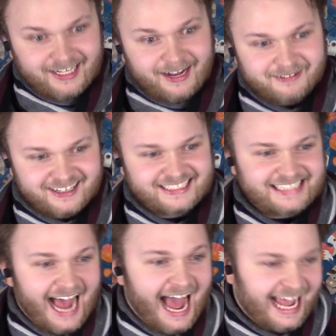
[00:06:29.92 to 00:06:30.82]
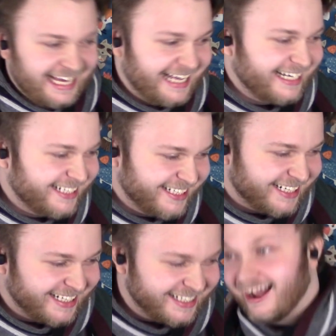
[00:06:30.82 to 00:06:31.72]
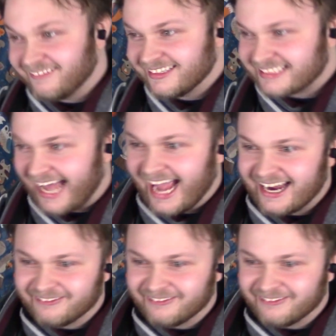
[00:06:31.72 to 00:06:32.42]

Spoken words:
I'm gonna die. I'm gonna die.